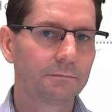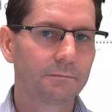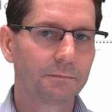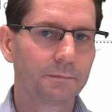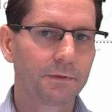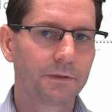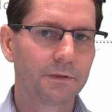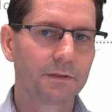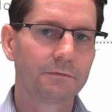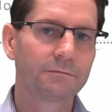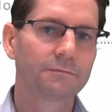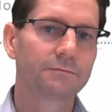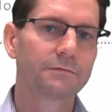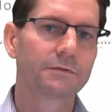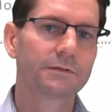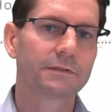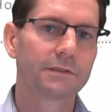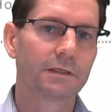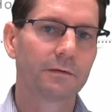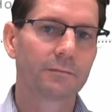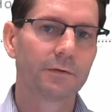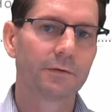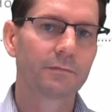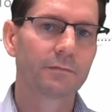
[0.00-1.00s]
but for
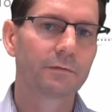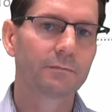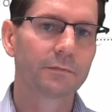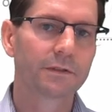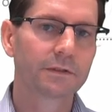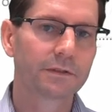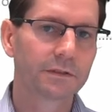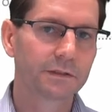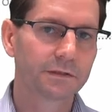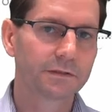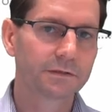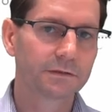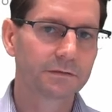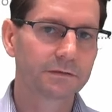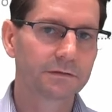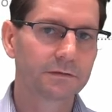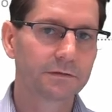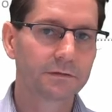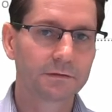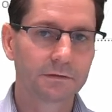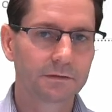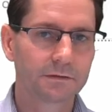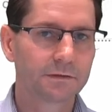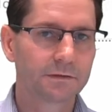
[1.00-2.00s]
some
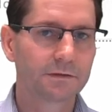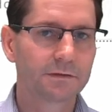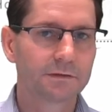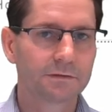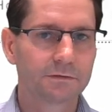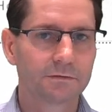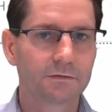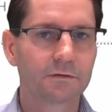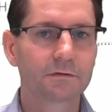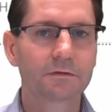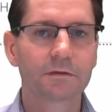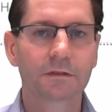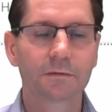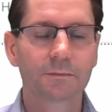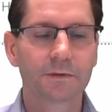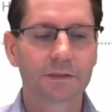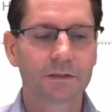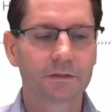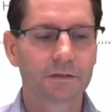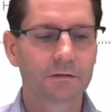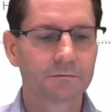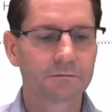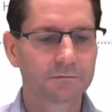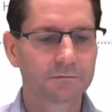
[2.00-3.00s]
implementations it's not going to be enough.